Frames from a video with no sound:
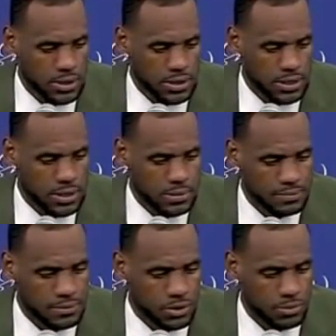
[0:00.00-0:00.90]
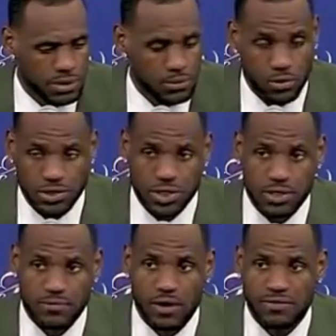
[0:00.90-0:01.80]
um, you know, be more
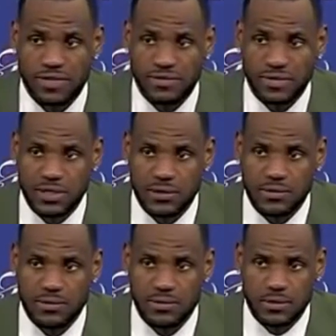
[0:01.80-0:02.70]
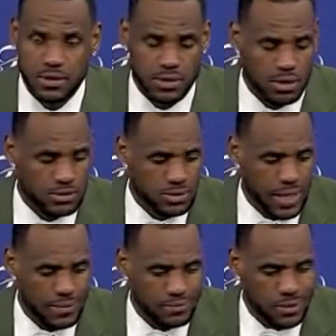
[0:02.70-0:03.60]
assertive offensively. You know,
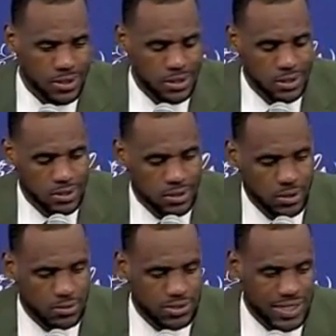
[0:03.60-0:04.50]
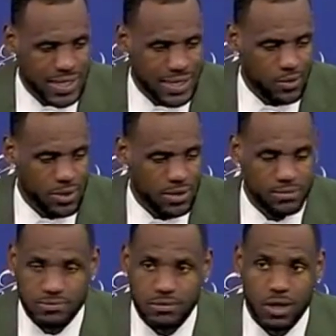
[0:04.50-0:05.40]
not, you know, staying rhythm
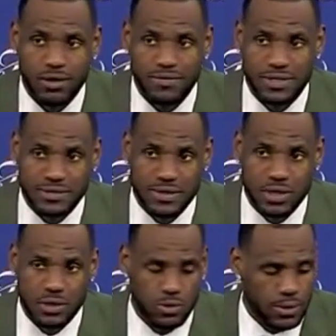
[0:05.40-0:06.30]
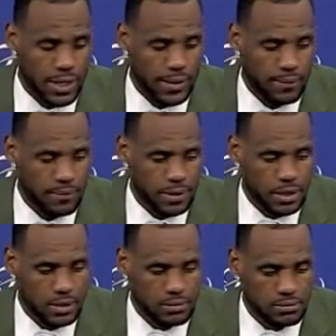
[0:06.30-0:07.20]
offensively the whole game.
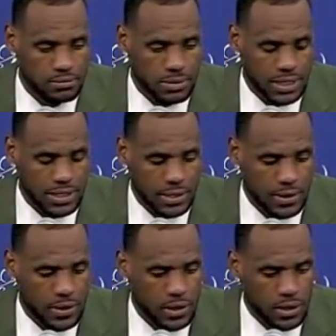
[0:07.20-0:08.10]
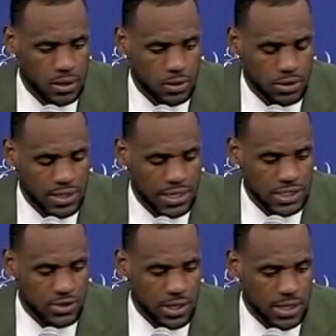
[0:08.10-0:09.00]
Um, but I think, you know, one thing I just
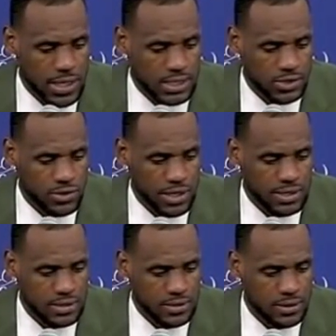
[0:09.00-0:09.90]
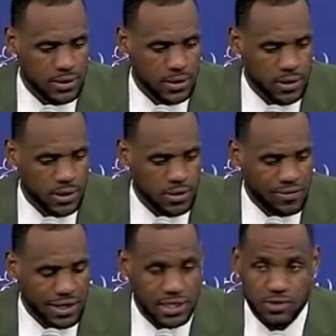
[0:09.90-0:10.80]
try to concentrate is you know, if I
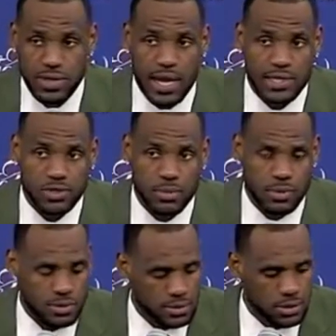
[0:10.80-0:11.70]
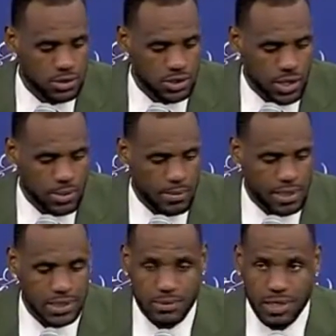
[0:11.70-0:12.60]
get two guys on me, you know, just try to make my
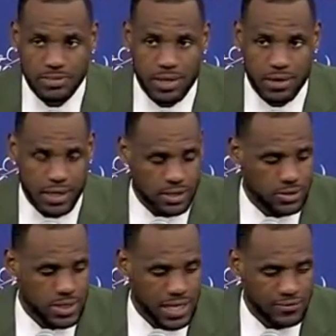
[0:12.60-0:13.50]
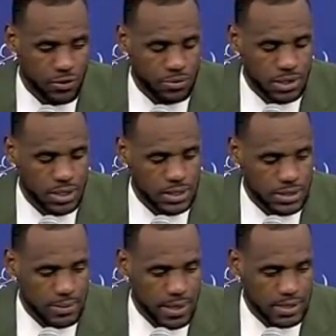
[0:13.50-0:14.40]
teammates better, hit those guys for open looks, and they
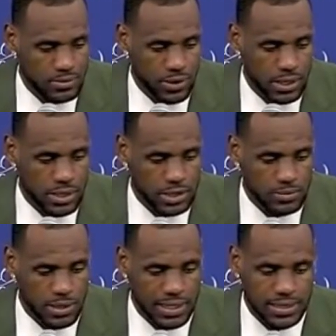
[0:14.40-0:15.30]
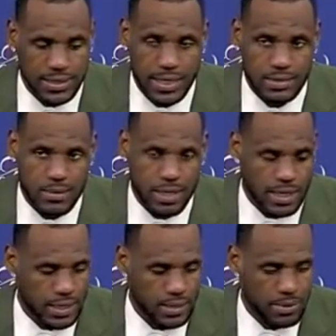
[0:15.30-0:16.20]
made some great looks. But at the same time, I got to
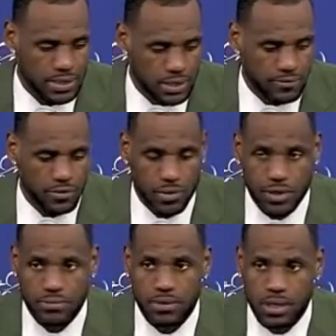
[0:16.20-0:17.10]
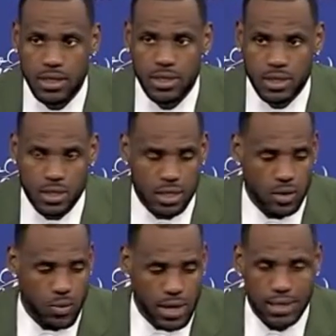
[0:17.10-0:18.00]
keep myself in rhythm uh,
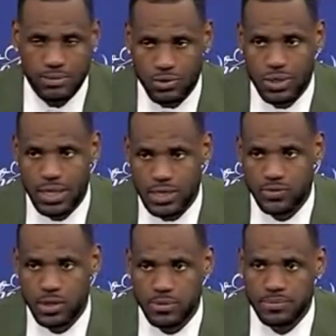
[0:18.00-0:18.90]
while I'm doing that as well.